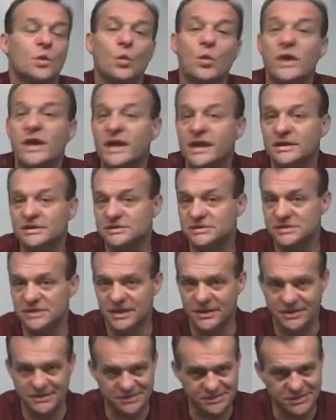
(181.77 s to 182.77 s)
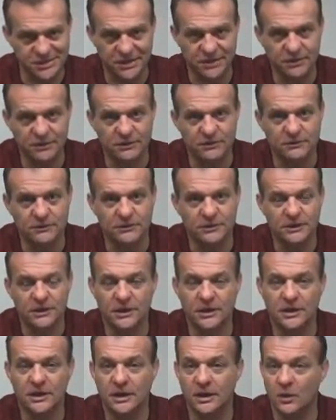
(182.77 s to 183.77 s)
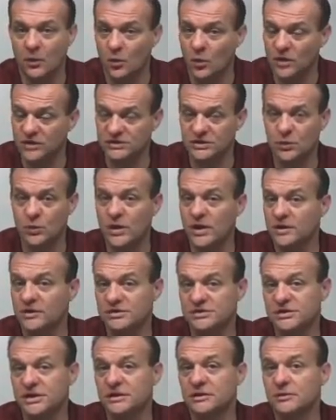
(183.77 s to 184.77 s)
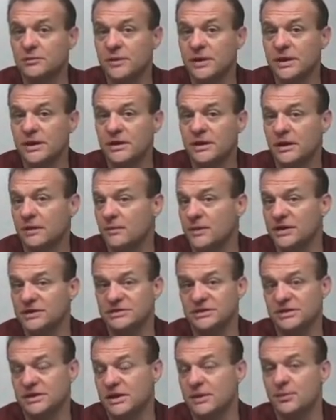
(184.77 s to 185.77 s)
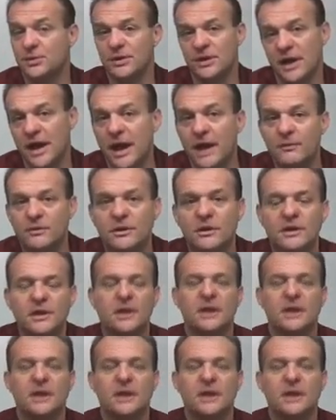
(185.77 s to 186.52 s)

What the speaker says: weakens the signal. What's a weaker signal mean? It means a deeper depth.